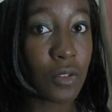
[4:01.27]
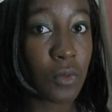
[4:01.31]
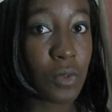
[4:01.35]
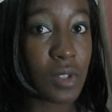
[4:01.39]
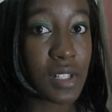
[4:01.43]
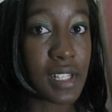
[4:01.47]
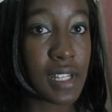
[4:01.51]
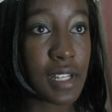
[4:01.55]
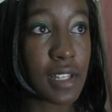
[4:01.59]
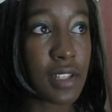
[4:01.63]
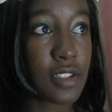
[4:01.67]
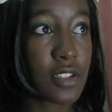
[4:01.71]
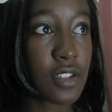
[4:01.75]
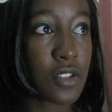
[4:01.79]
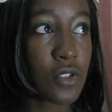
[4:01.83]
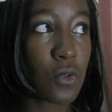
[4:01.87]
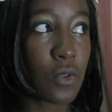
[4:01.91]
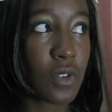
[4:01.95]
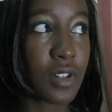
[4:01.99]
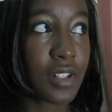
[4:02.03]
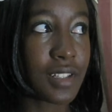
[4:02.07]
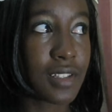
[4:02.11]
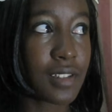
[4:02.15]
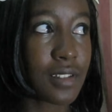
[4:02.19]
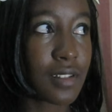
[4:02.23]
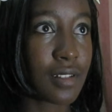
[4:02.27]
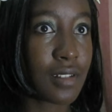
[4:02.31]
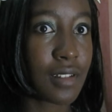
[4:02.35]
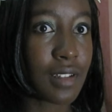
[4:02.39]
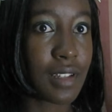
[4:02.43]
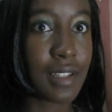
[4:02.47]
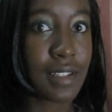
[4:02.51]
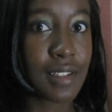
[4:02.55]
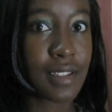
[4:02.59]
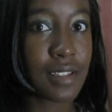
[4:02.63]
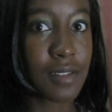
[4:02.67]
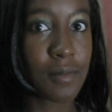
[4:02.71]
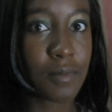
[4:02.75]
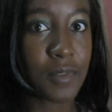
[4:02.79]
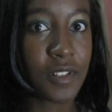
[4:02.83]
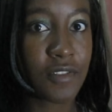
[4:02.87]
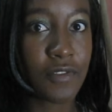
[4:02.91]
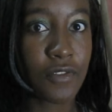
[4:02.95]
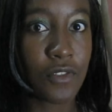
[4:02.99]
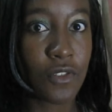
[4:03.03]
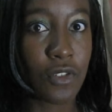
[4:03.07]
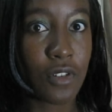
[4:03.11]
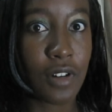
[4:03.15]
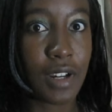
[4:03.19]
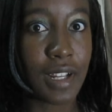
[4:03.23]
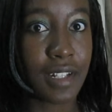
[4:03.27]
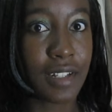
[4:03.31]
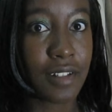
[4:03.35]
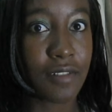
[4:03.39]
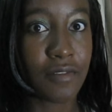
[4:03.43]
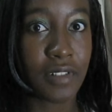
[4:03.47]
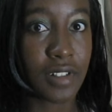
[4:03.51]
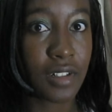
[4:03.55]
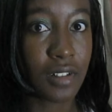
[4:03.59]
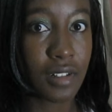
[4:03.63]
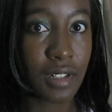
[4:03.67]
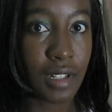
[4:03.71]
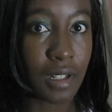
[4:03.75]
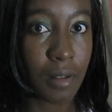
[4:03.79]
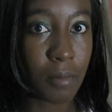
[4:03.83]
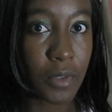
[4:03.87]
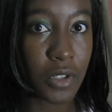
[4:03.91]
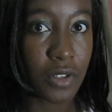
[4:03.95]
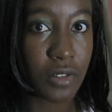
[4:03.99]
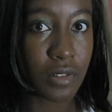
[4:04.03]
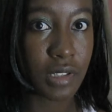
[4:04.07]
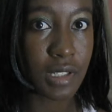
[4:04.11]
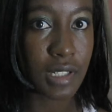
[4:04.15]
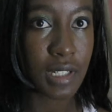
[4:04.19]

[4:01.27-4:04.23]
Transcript: what a squat is before, I never heard about